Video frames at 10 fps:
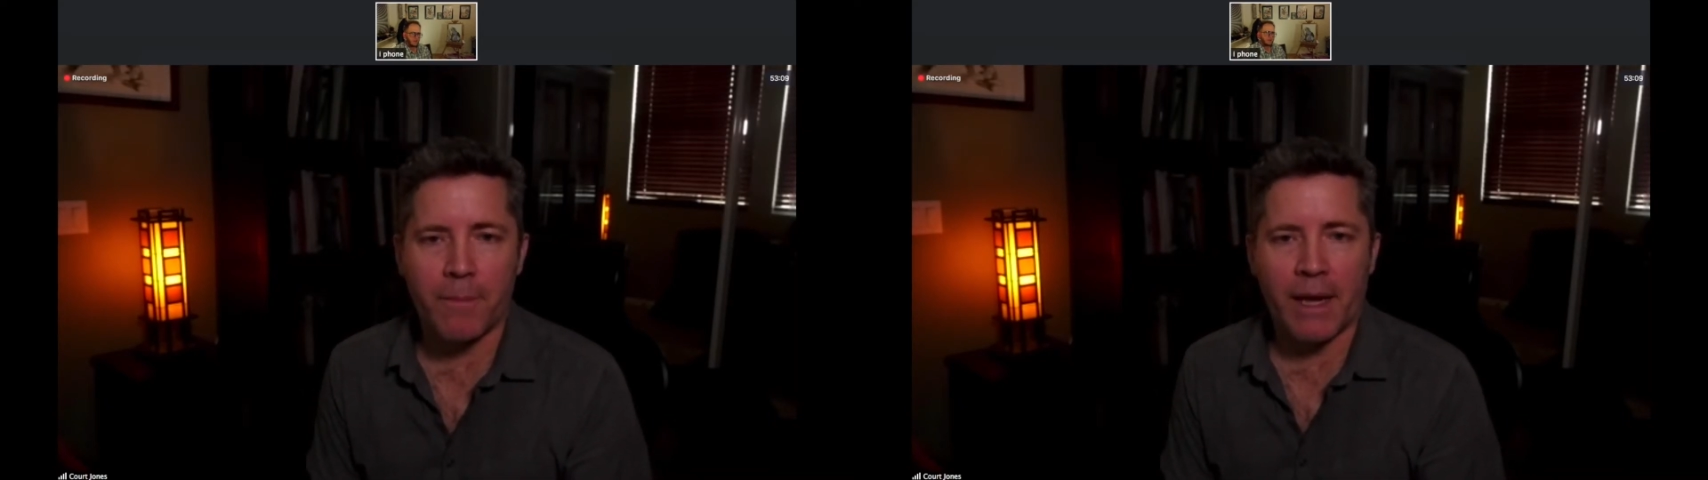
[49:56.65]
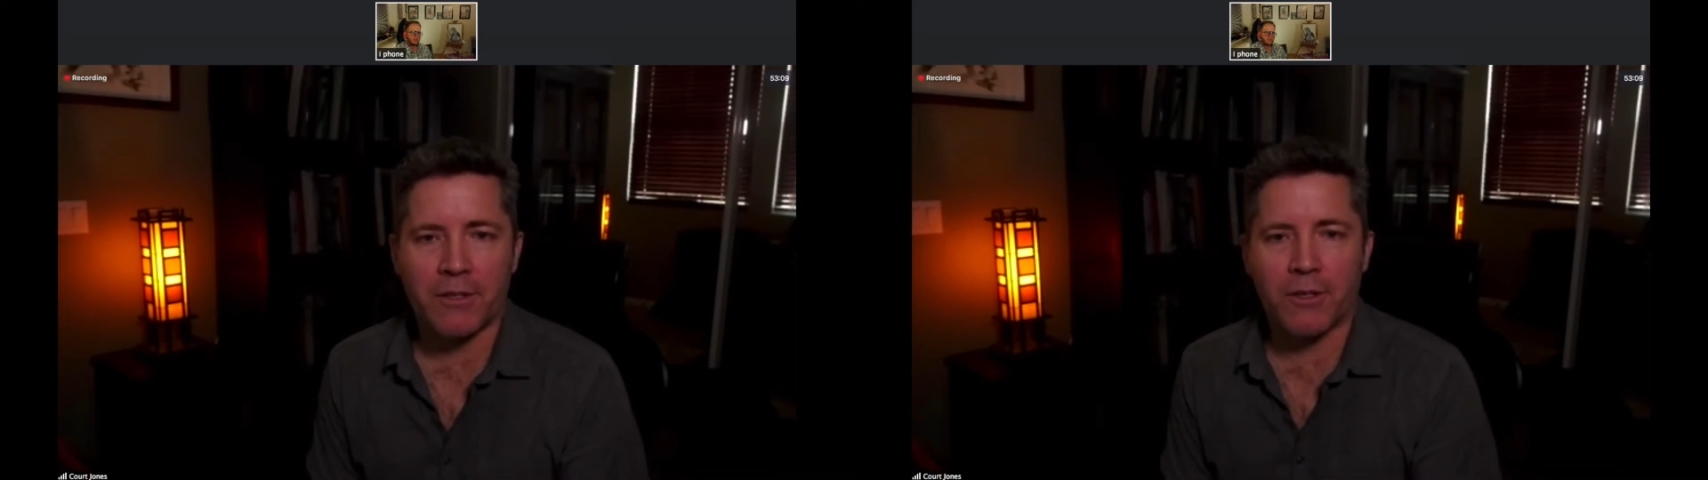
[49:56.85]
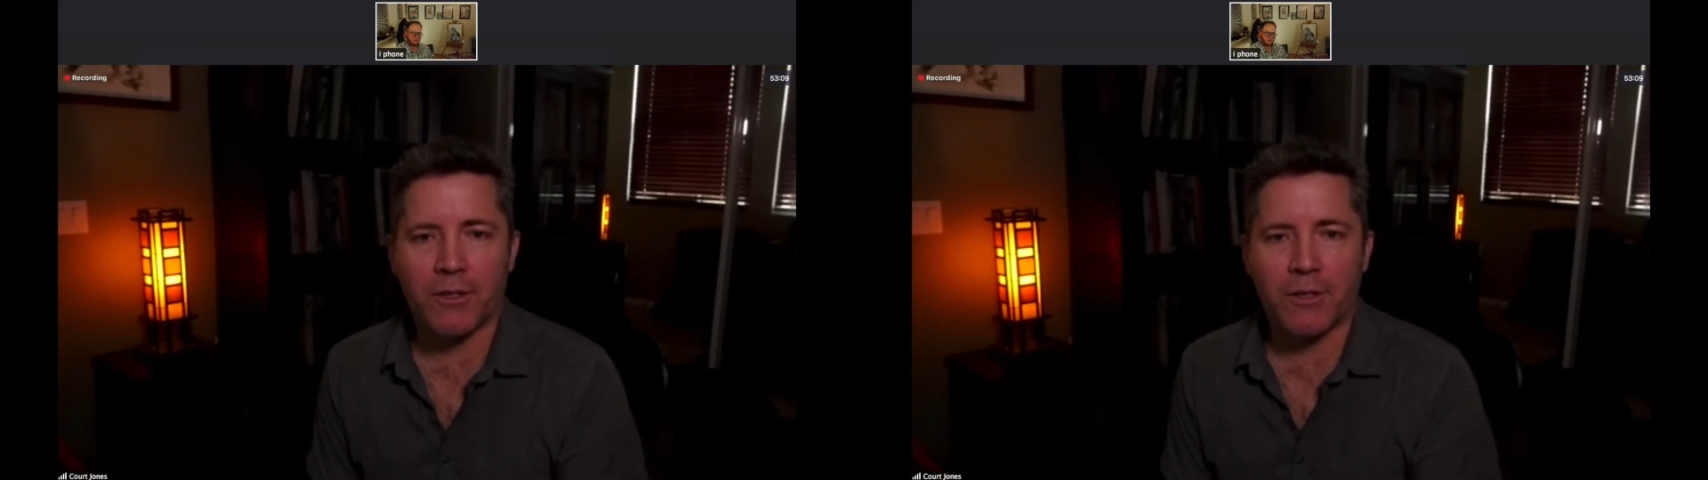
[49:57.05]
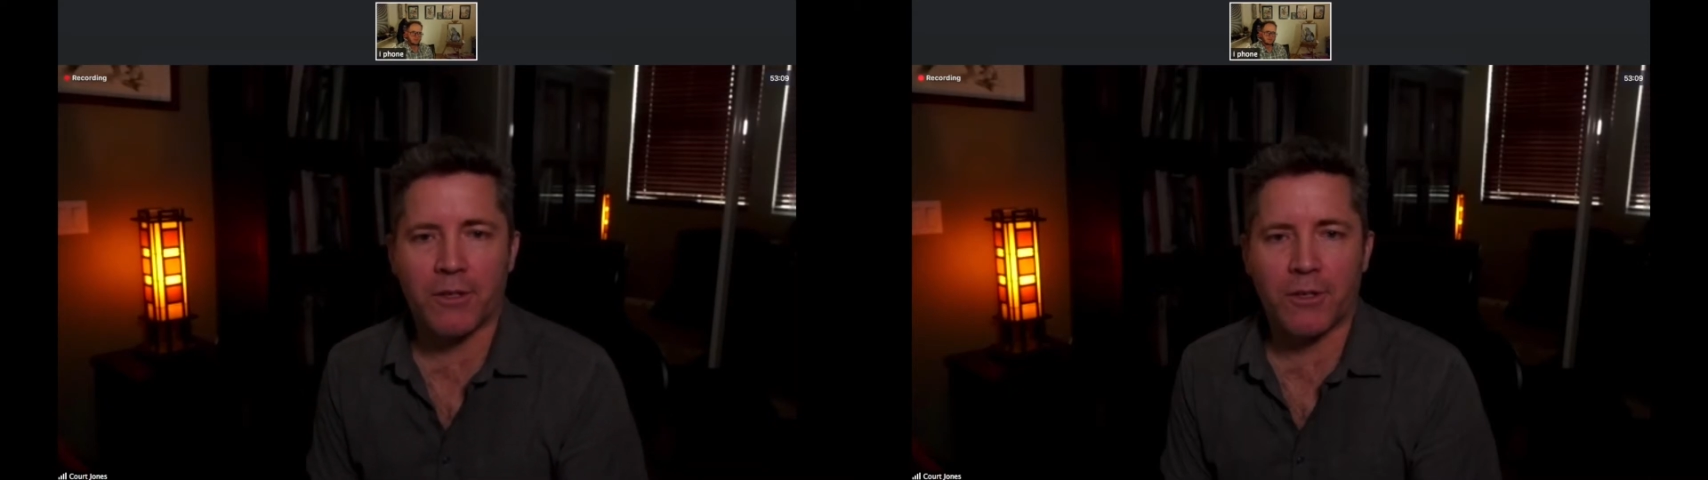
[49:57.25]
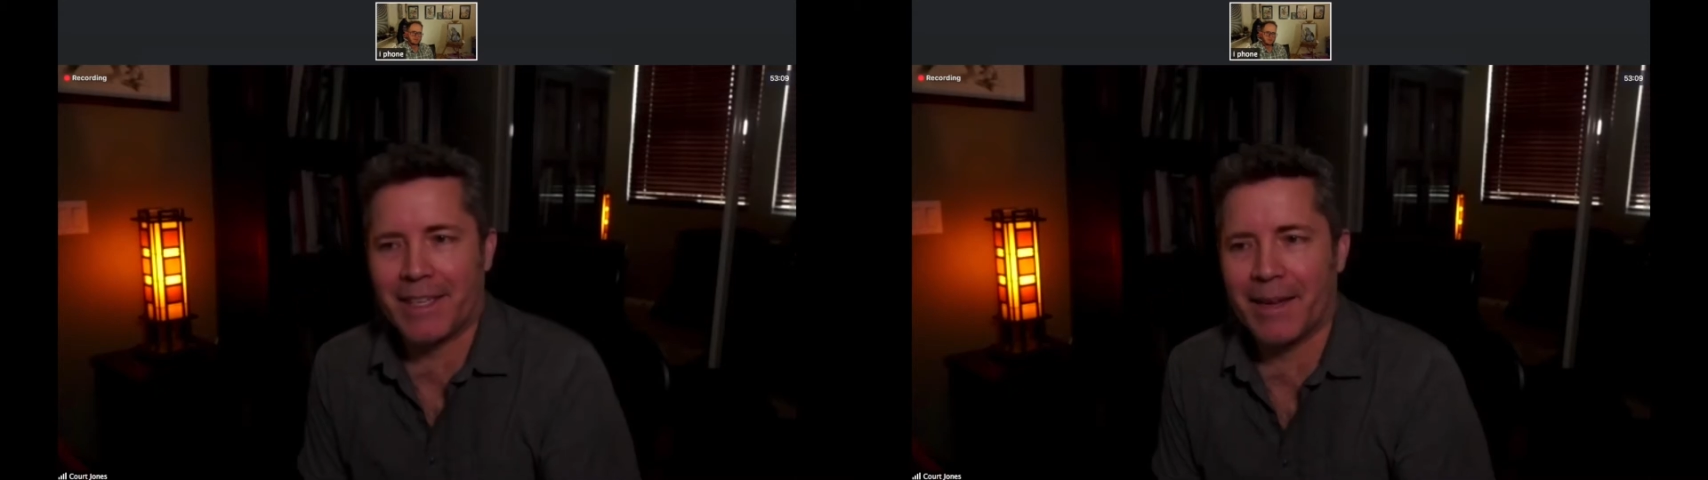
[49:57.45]
masters will say
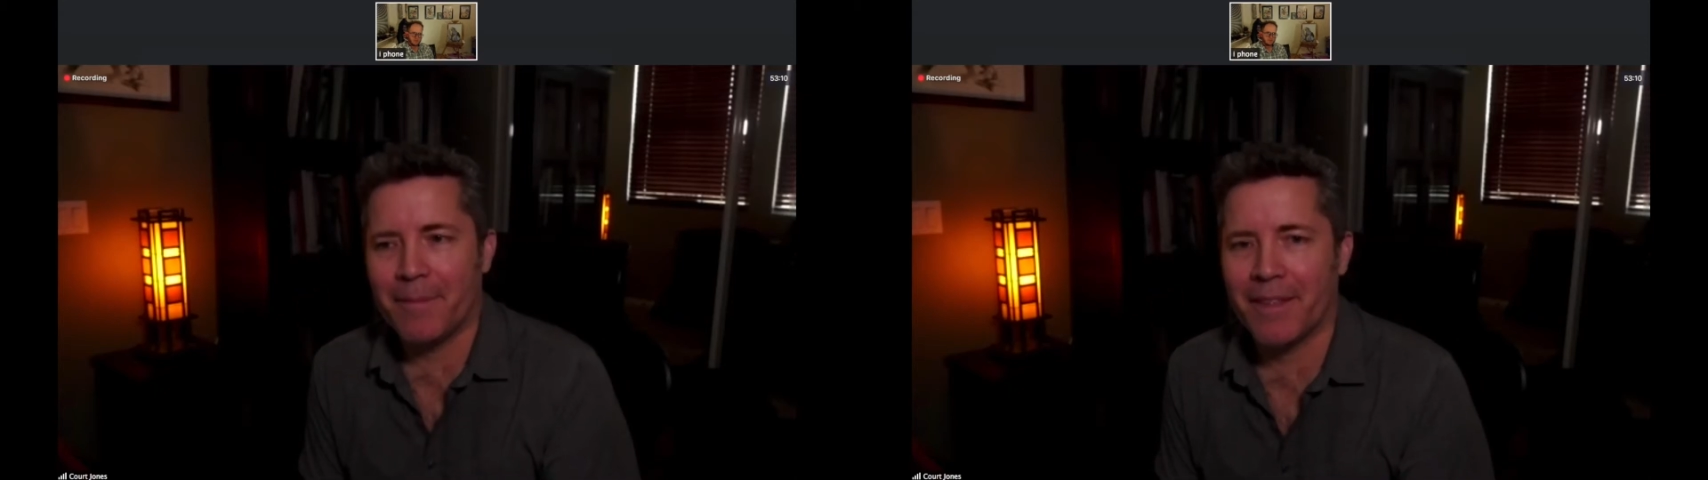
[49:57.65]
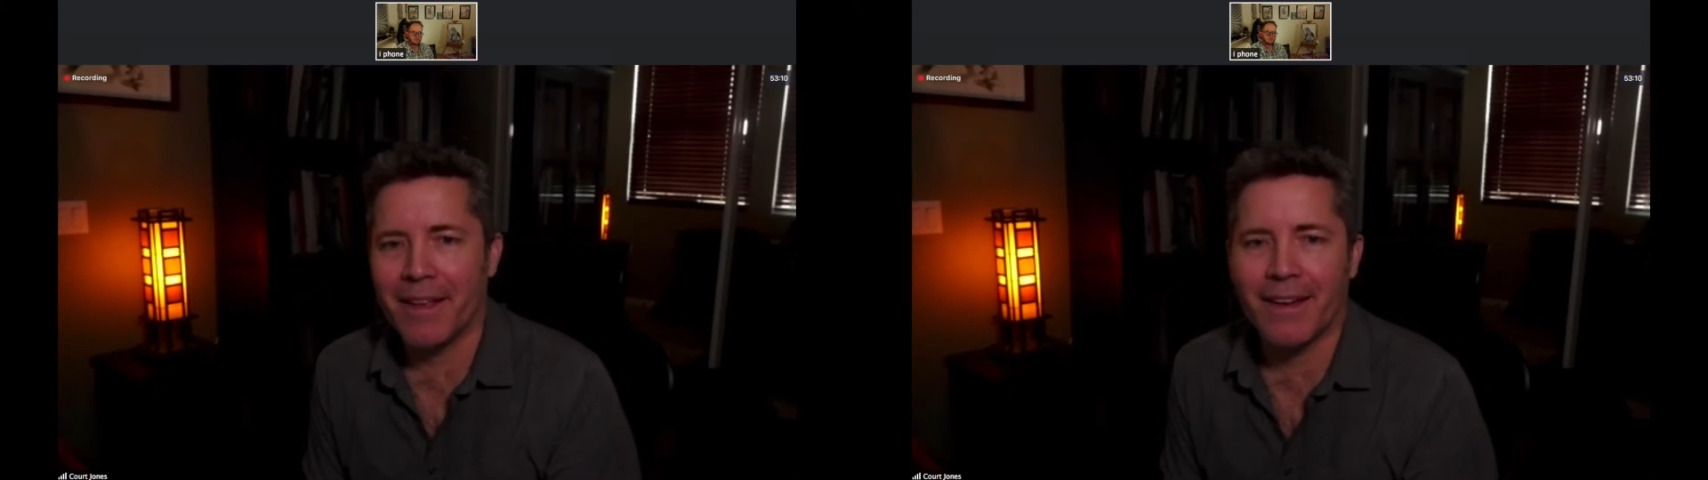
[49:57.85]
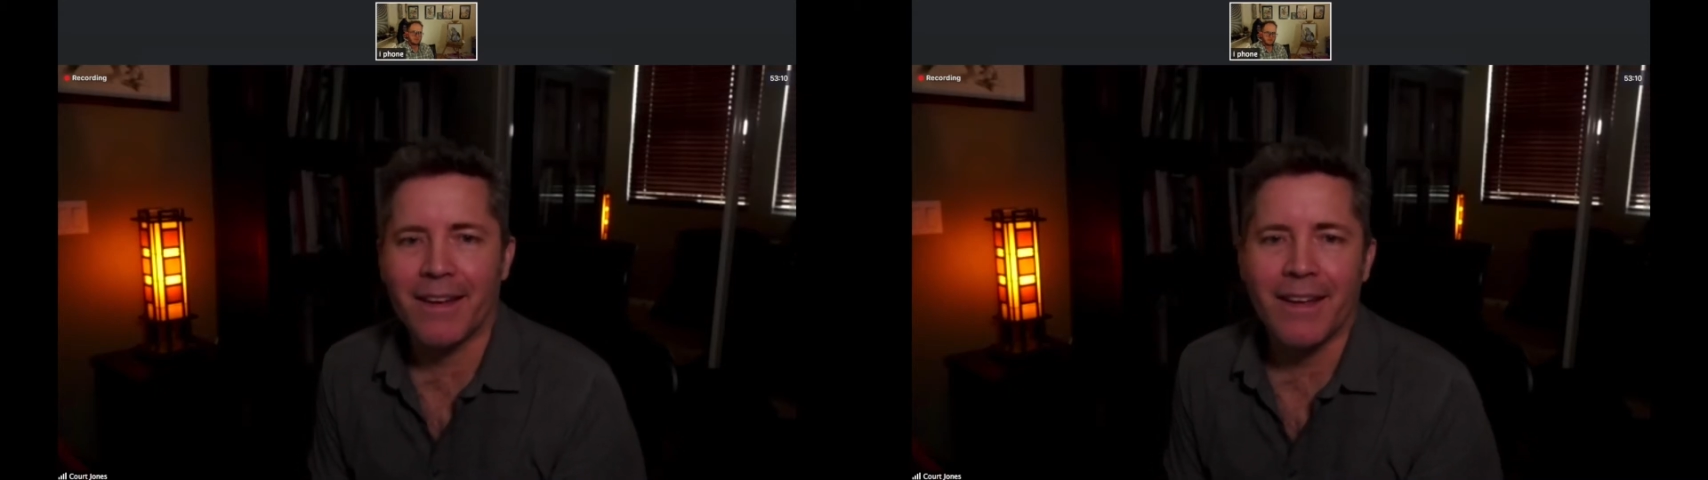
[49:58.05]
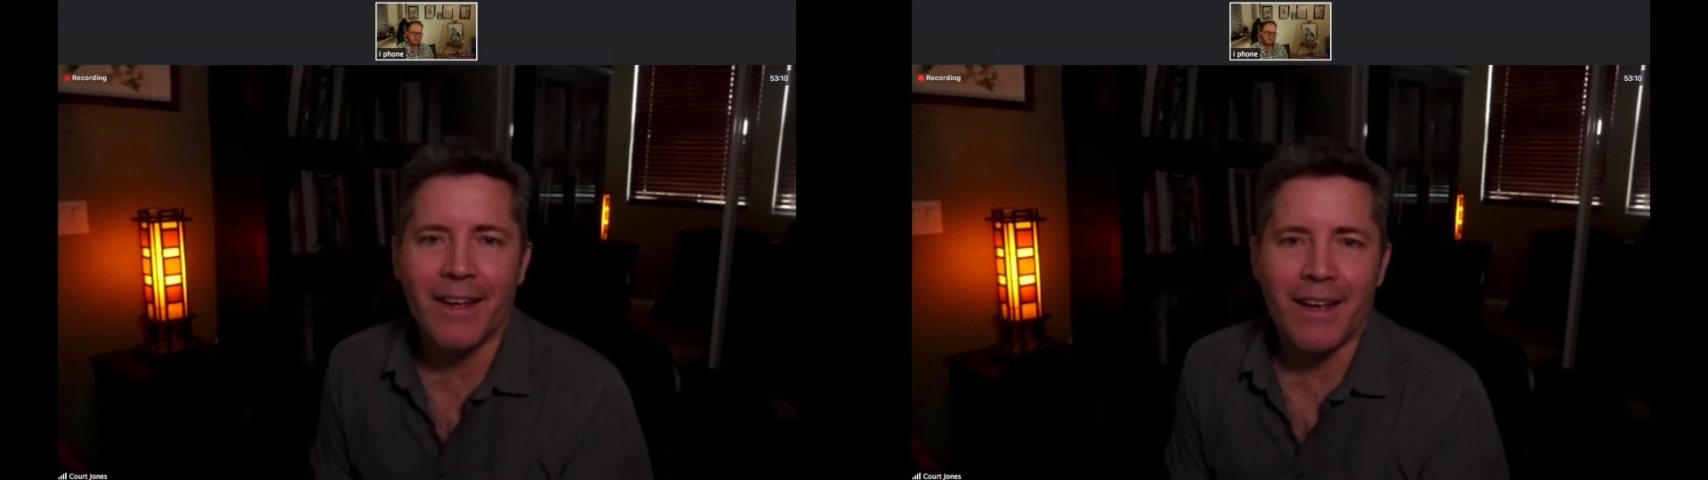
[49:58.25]
the same thing,